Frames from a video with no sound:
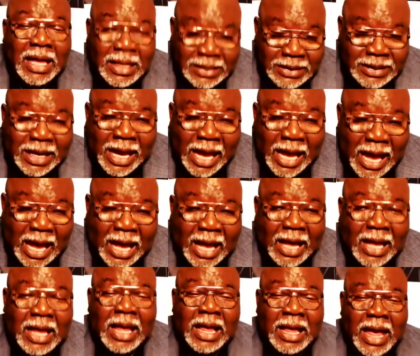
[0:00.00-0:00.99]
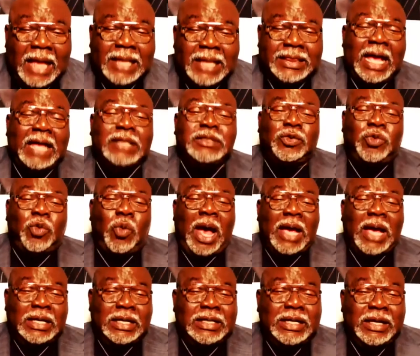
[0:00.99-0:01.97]
and that's
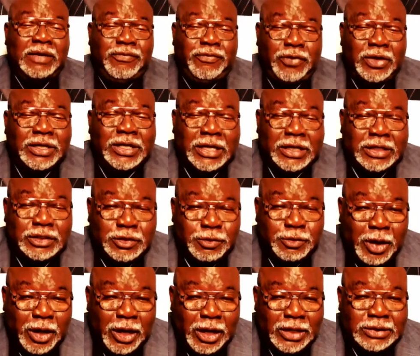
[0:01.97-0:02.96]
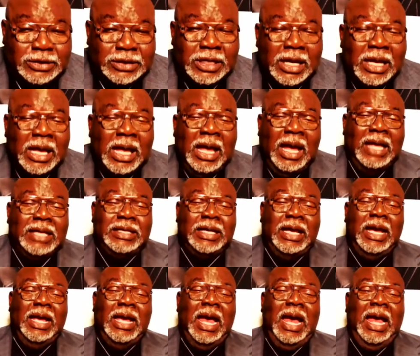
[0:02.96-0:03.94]
quite a different experience.
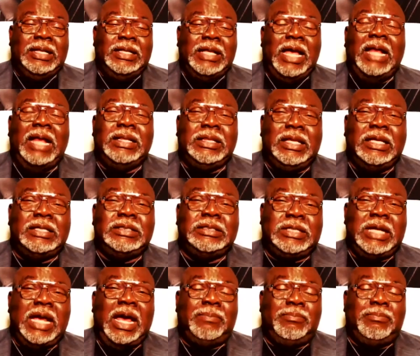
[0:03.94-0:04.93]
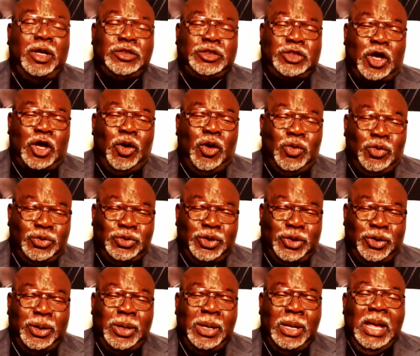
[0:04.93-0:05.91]
Yeah, and this time much
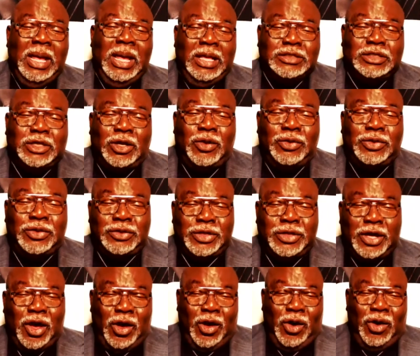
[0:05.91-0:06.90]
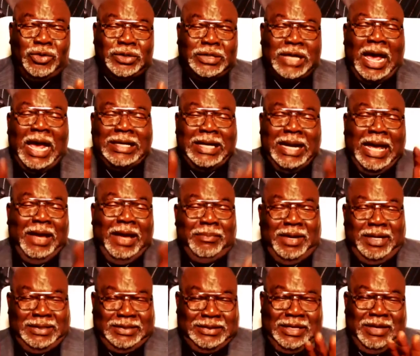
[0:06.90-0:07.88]
older. So the whole
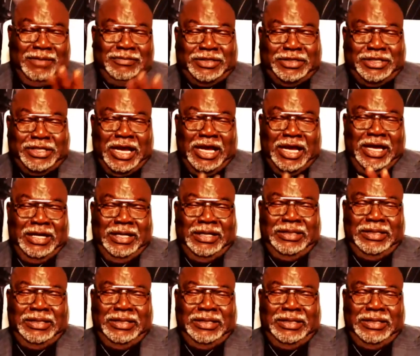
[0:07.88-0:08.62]
dynamics have changed.